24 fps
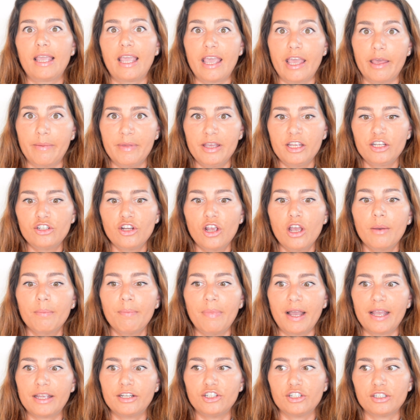image
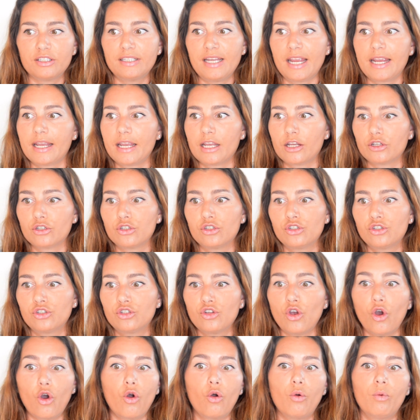by just taking
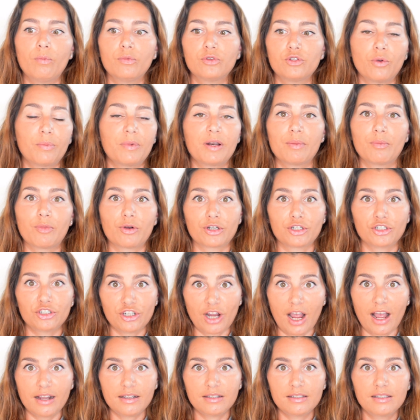so many more
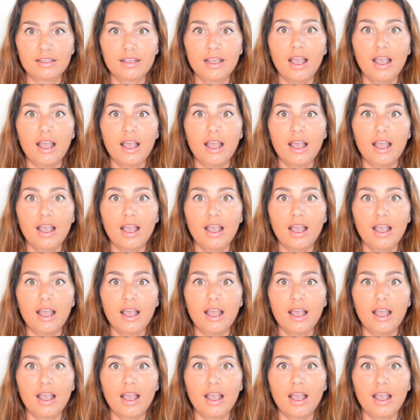shots.